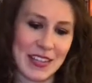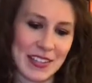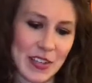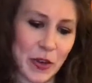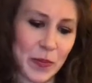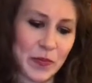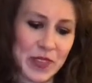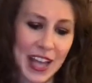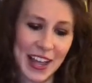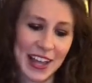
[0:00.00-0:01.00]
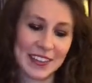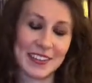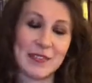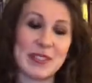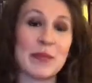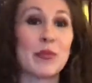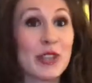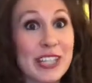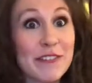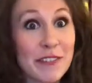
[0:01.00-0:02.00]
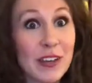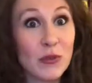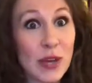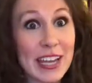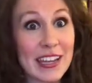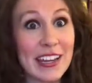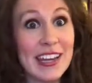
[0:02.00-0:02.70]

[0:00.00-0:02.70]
So I thought it was a pretty fun way